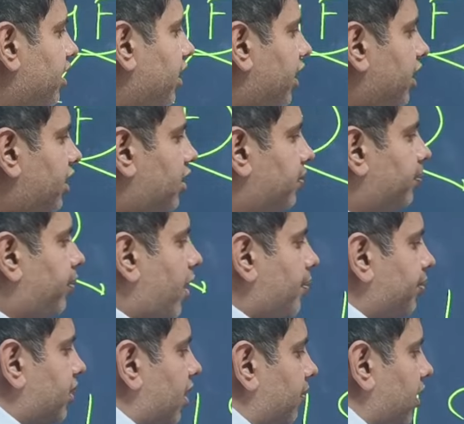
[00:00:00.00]
It
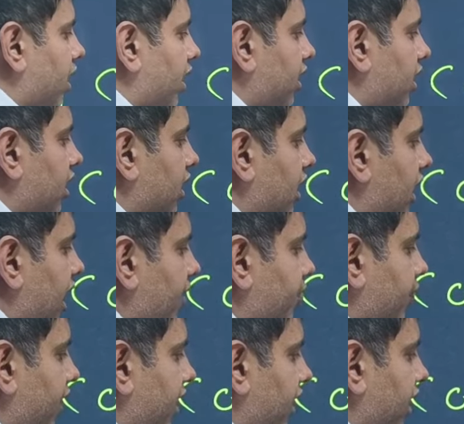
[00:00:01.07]
pump the blood.
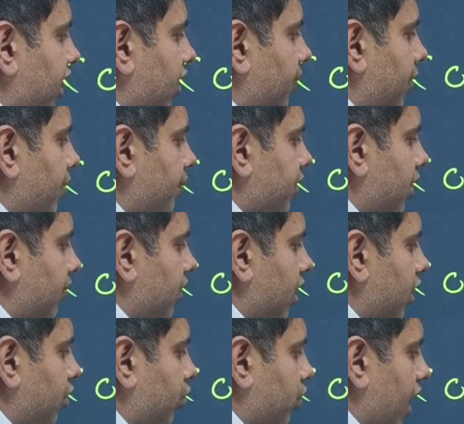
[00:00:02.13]
Left ventricle pump the
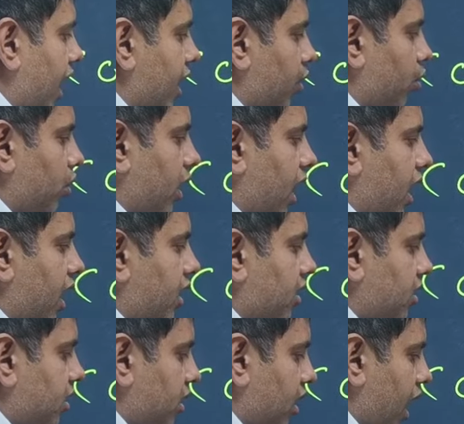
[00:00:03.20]
blood to the
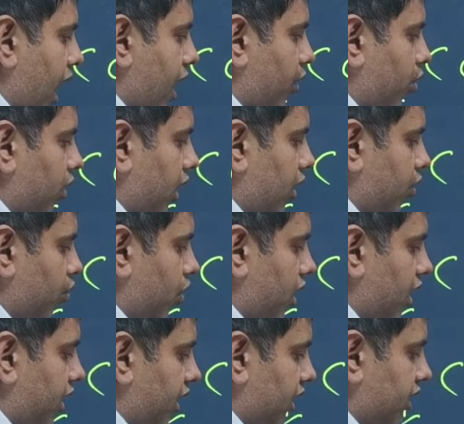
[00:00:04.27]
aorta, aorta to
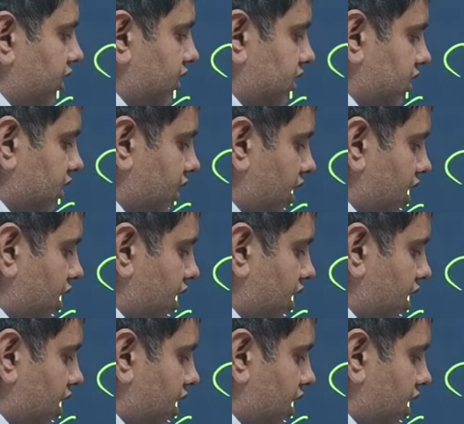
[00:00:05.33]
arteries,